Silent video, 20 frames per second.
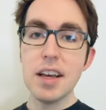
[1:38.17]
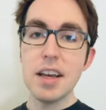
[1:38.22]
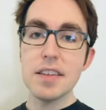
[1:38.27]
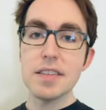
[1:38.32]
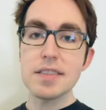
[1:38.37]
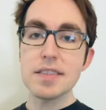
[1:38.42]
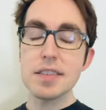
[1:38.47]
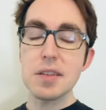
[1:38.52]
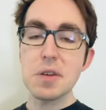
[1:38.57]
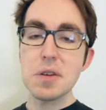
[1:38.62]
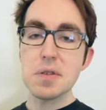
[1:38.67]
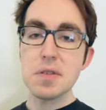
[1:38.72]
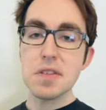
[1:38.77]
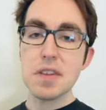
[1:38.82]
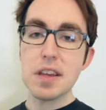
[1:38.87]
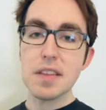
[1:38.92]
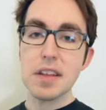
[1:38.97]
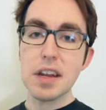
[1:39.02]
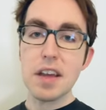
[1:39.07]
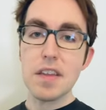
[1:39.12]
This is the other
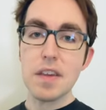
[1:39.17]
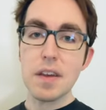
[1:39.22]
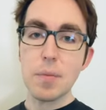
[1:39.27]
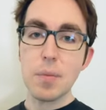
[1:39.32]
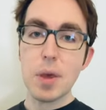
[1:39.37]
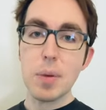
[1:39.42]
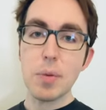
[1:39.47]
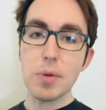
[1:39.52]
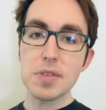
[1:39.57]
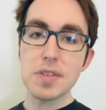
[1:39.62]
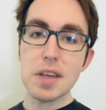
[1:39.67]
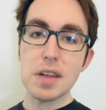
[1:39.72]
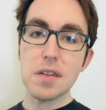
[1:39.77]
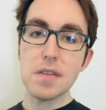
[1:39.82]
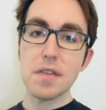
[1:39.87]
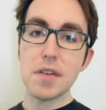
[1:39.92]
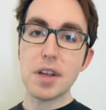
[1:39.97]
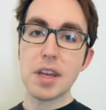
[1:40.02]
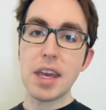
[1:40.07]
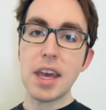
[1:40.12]
thing that I think people tend to
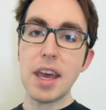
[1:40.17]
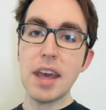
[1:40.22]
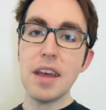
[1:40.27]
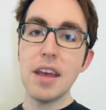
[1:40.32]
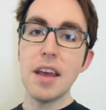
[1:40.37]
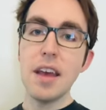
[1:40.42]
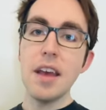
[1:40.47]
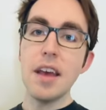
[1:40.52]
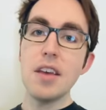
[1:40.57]
forget.